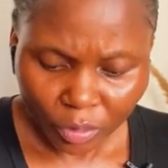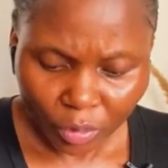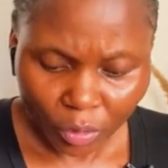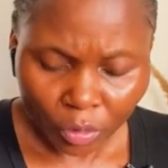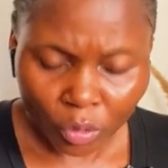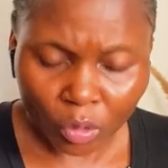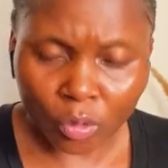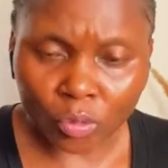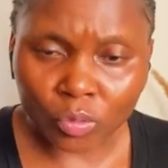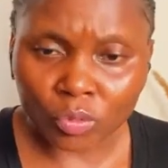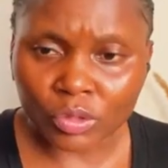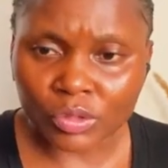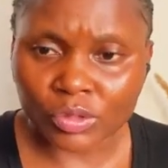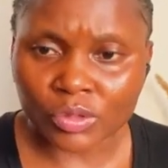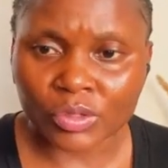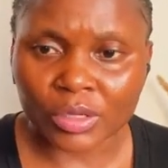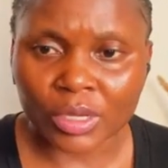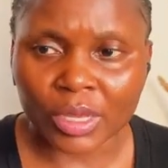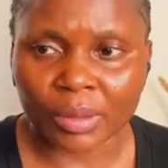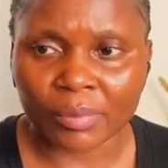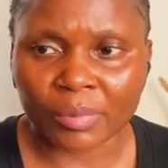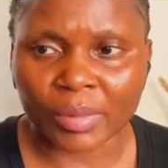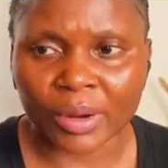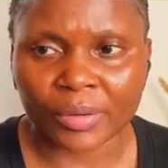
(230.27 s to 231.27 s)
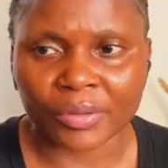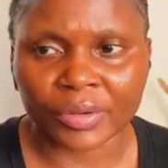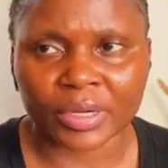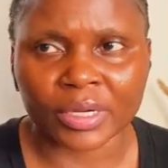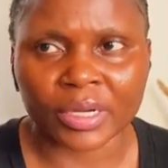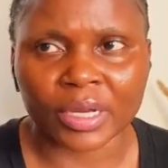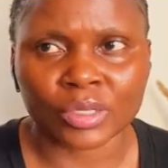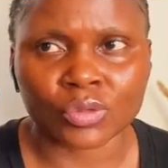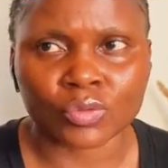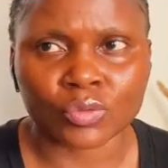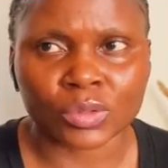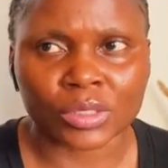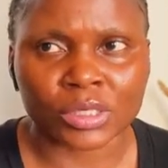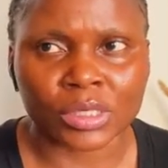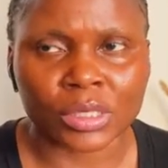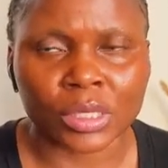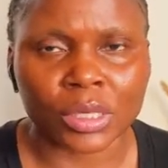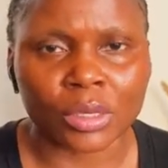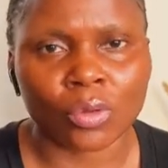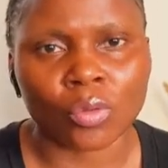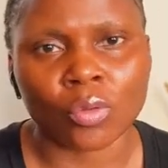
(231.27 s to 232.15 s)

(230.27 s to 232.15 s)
or wants to get married that will say,